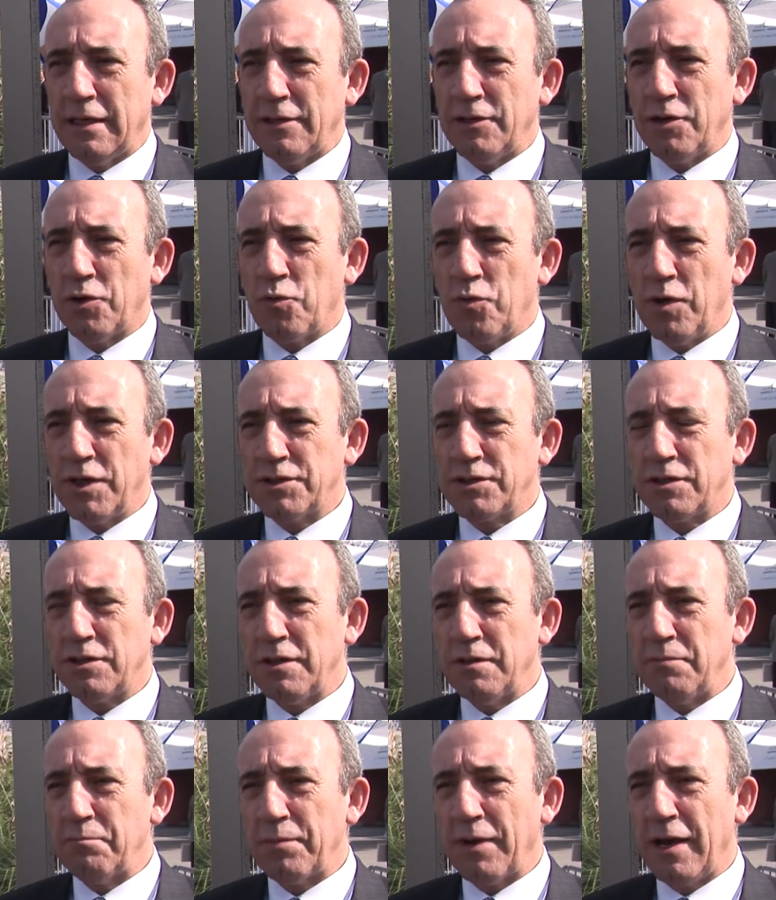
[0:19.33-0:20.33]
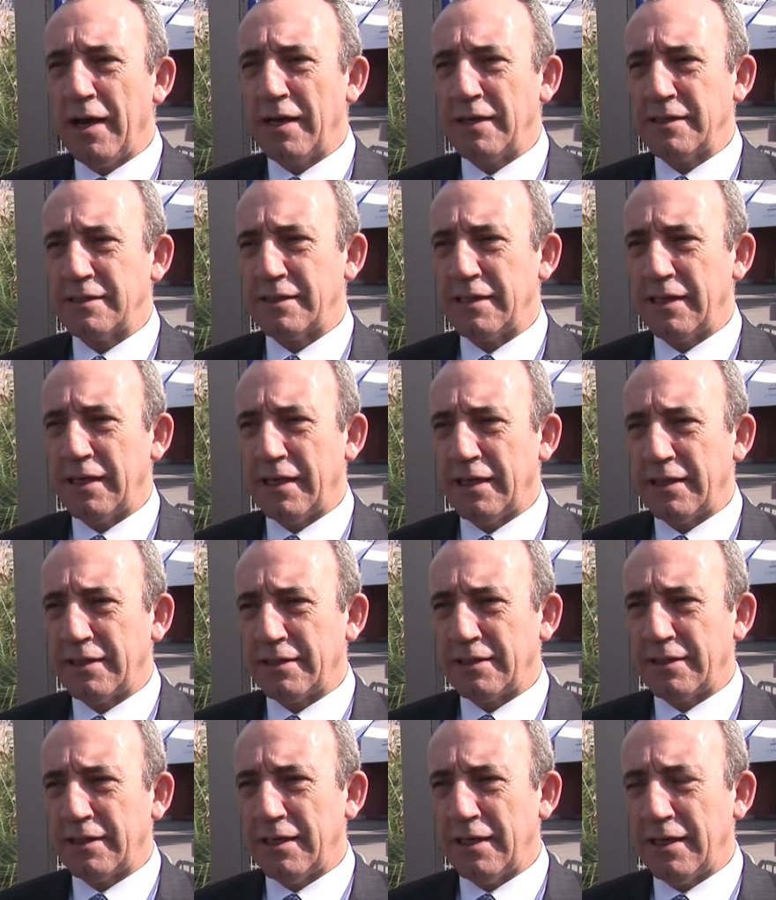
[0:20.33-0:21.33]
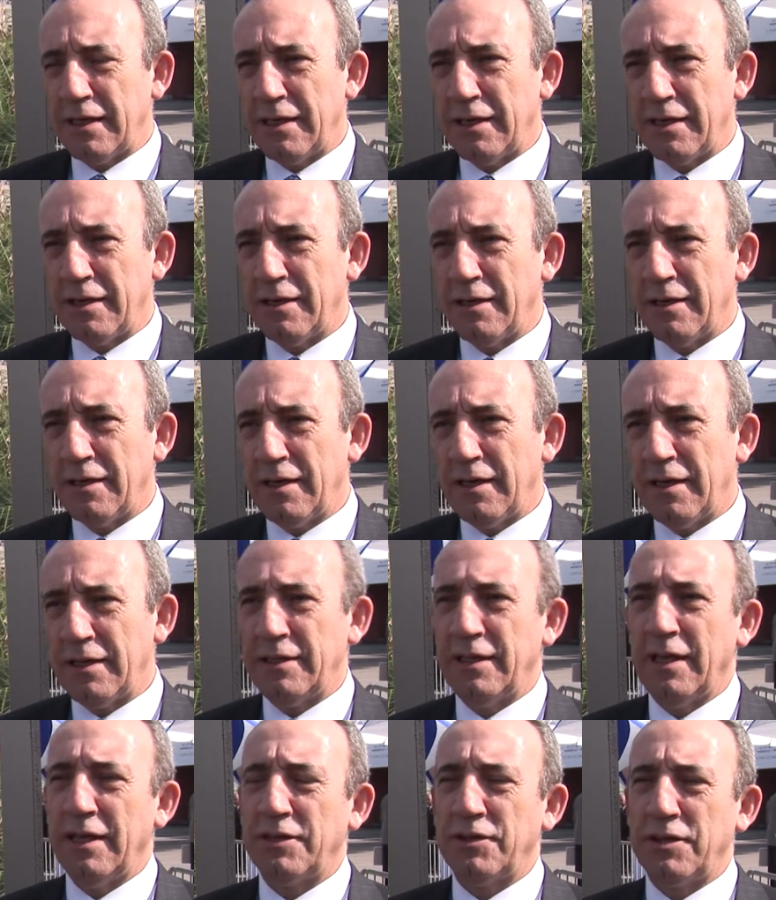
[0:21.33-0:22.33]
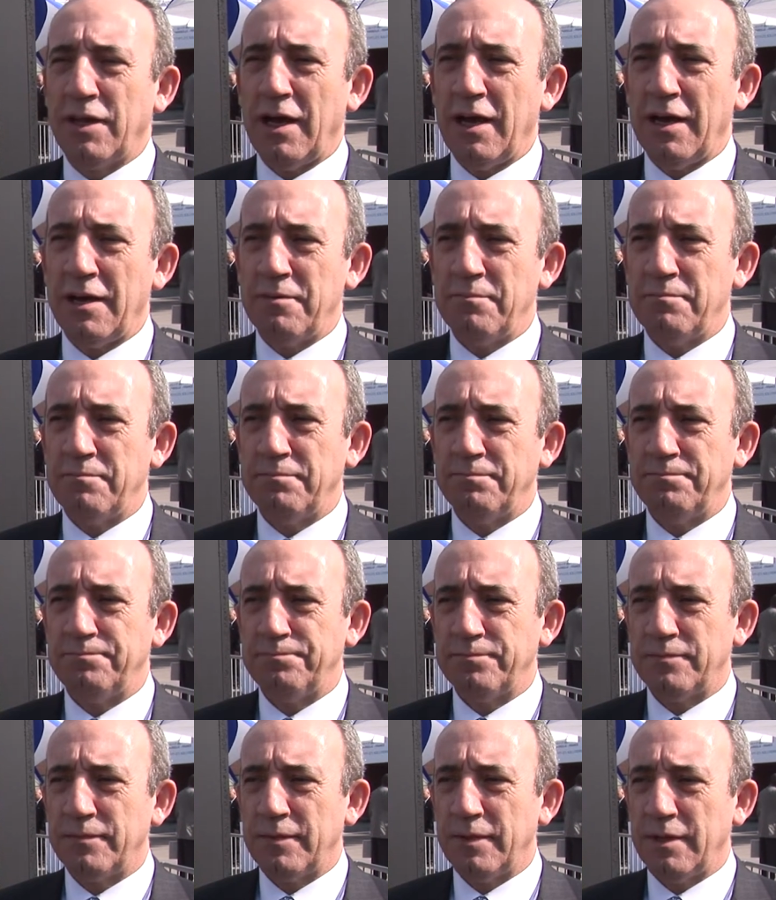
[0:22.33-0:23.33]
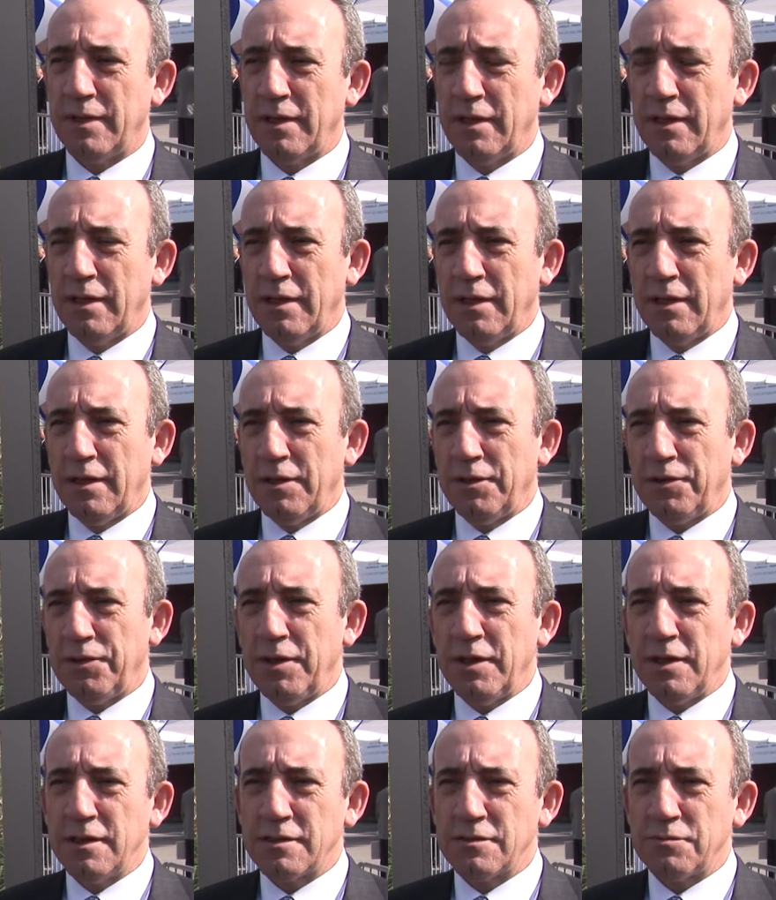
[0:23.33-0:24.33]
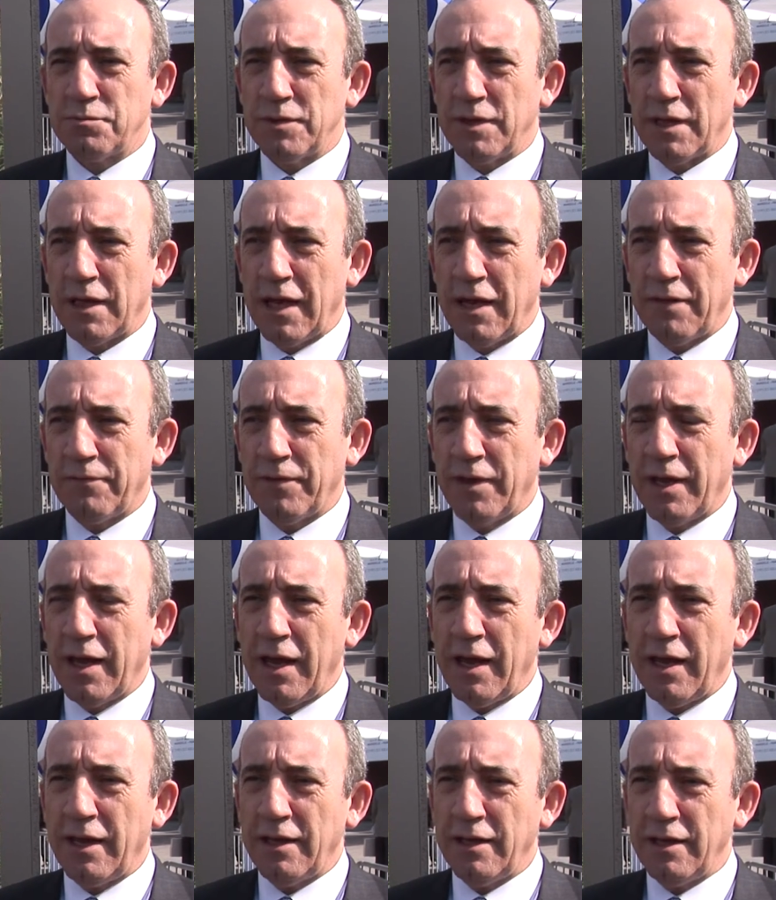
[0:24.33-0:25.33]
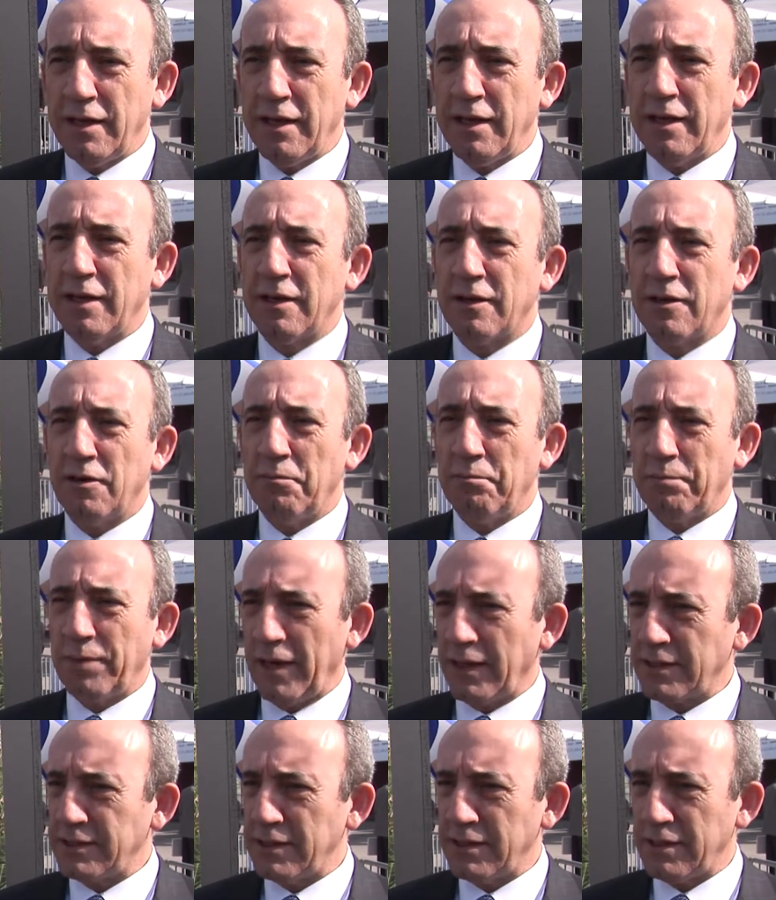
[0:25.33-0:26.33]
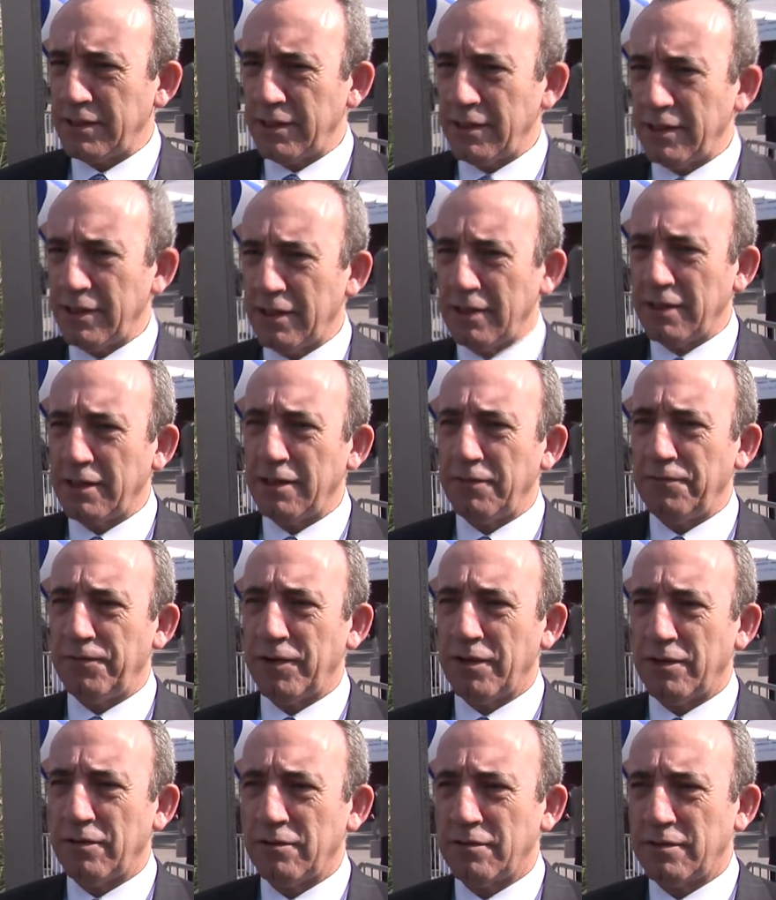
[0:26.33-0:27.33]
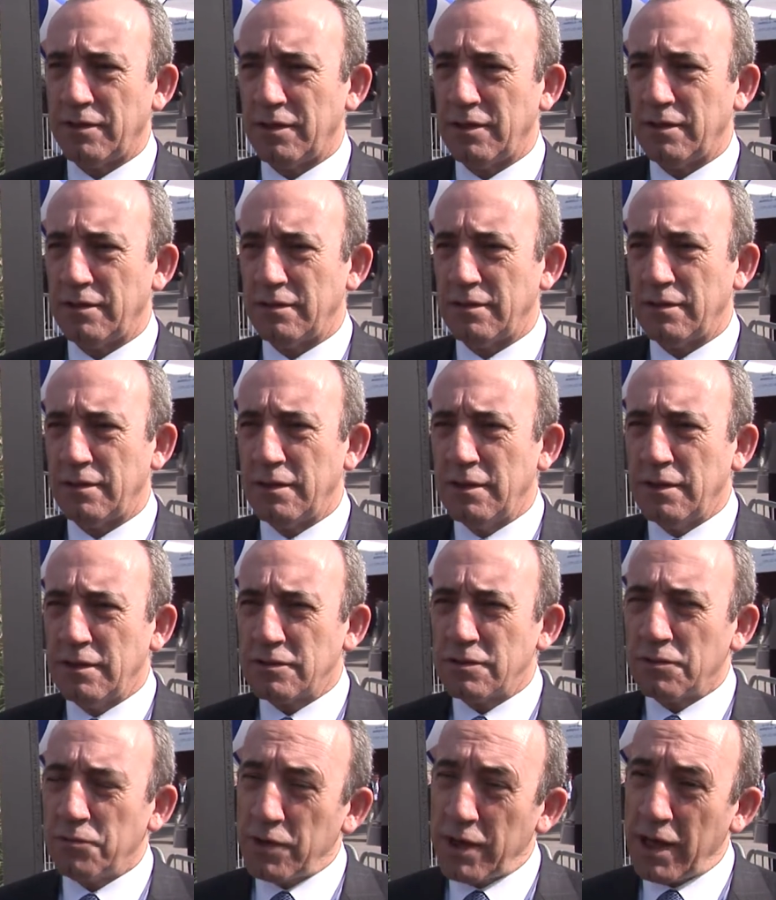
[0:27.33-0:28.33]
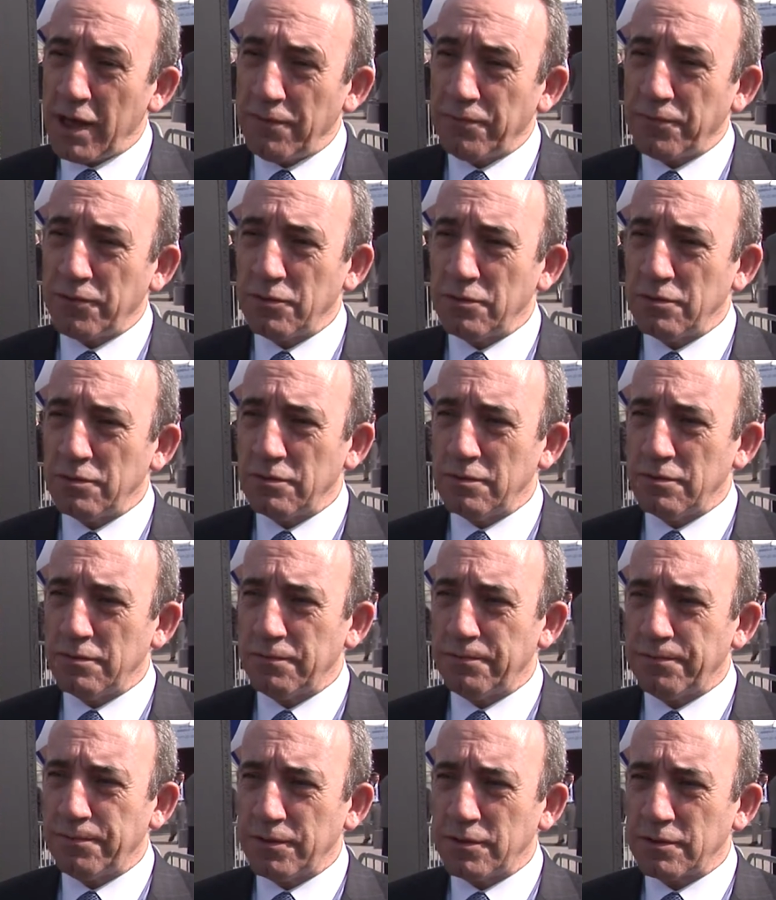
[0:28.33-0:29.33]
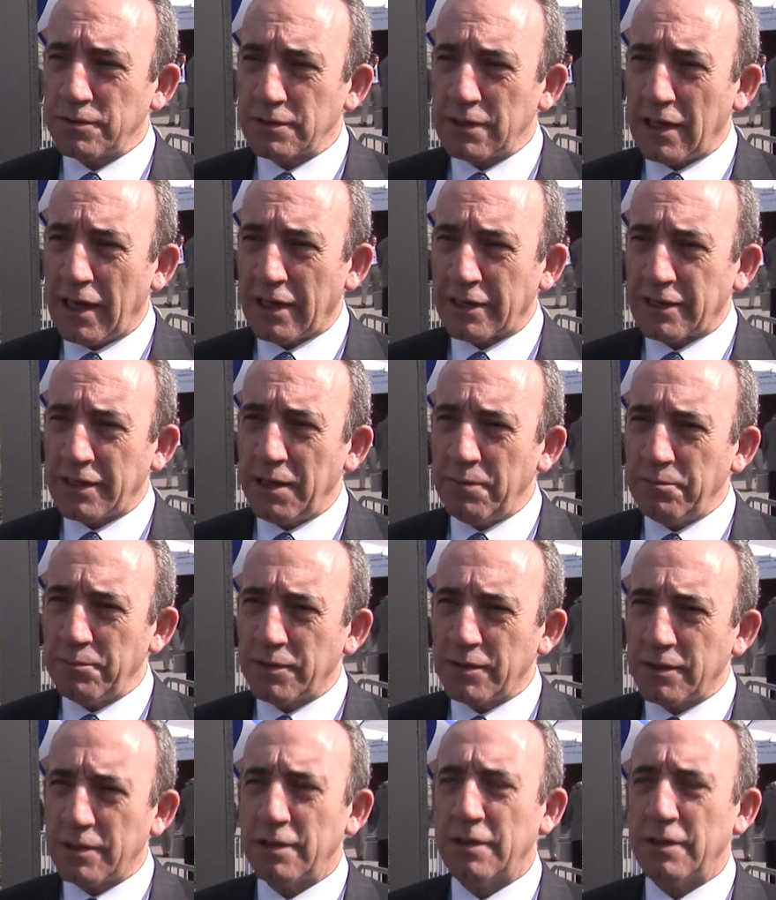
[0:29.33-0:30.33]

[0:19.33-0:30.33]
the question implies that at that time, things will have gained in complexity and difficulty. So we have to first attempt